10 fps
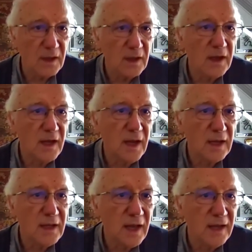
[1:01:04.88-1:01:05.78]

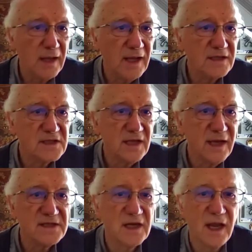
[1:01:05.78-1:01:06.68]
get, and let's
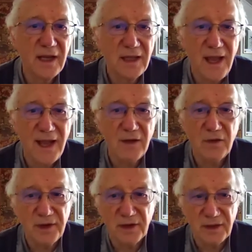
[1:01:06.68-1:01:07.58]
get
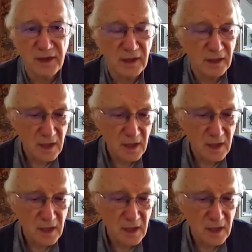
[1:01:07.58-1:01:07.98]
another thing.